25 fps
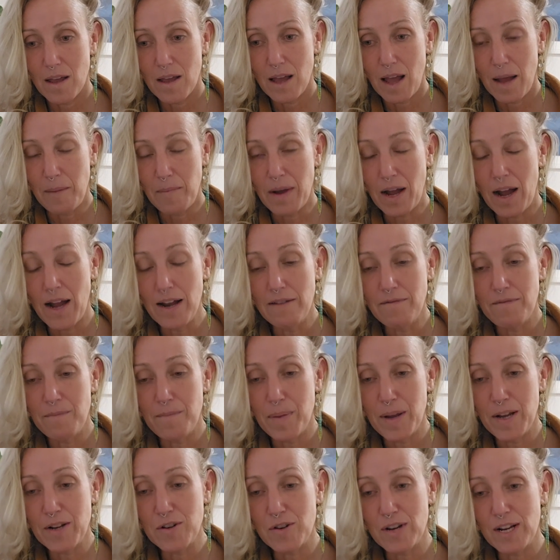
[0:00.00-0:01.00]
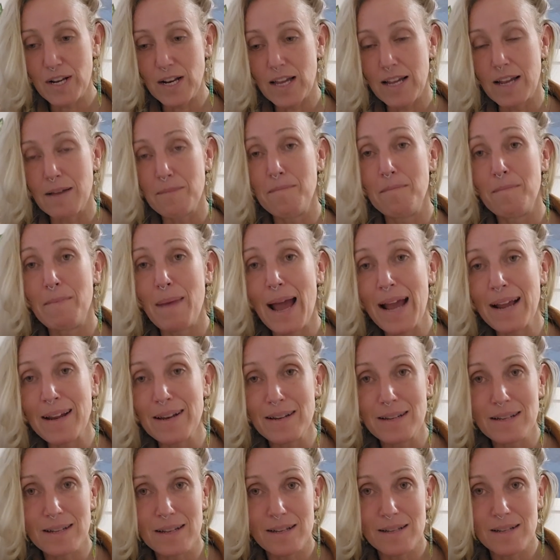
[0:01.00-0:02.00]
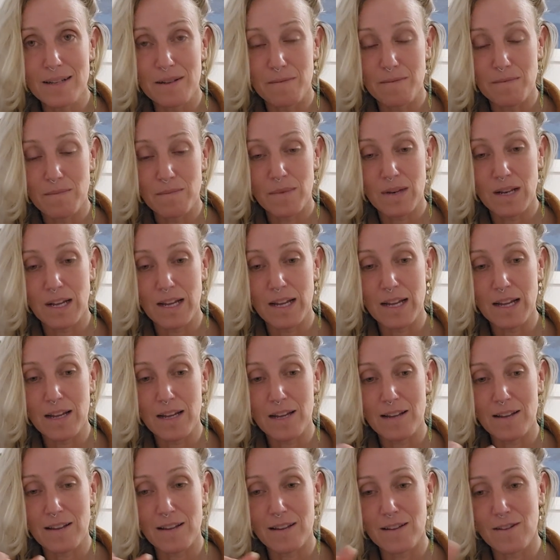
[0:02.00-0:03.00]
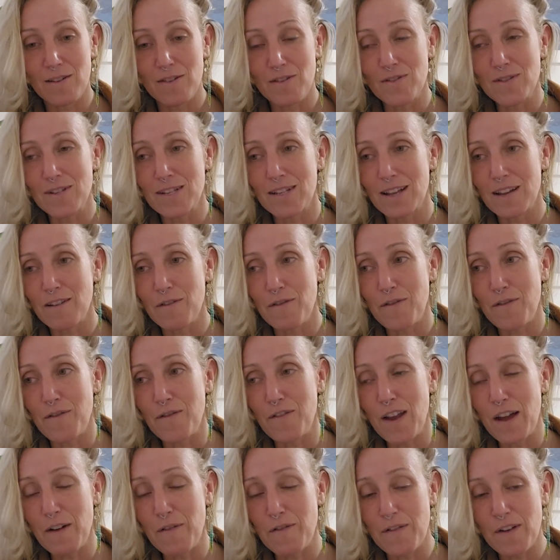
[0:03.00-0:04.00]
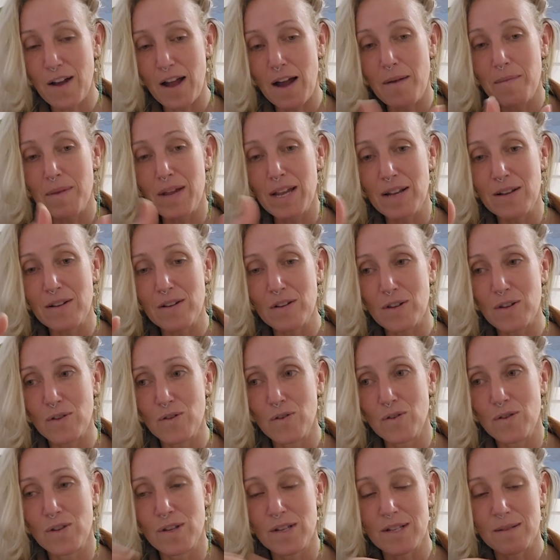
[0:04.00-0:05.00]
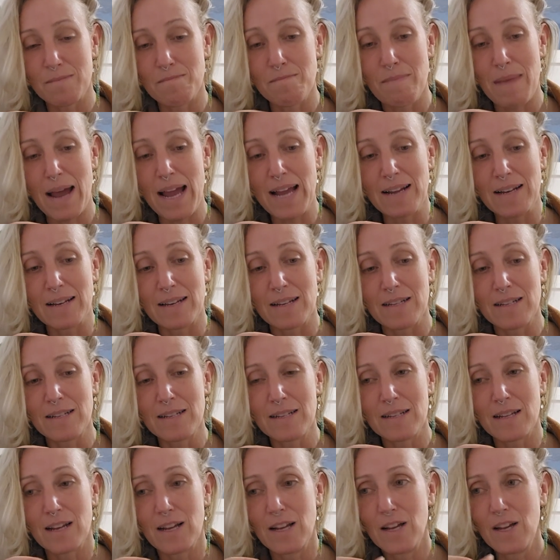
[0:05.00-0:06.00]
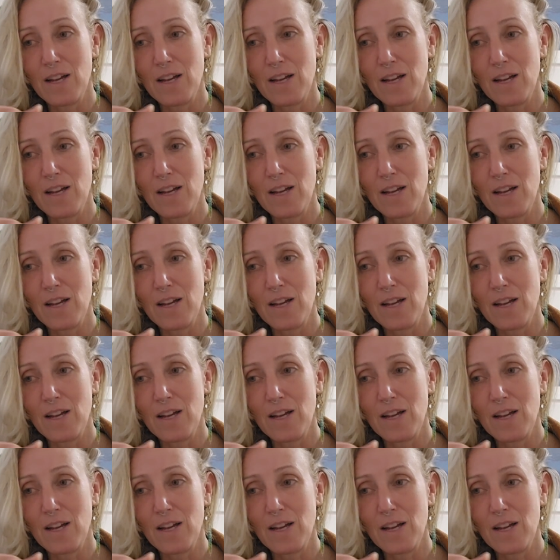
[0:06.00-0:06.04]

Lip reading: I'm kind of picturing like a magnetism, like, it's like fluff coming to this magnet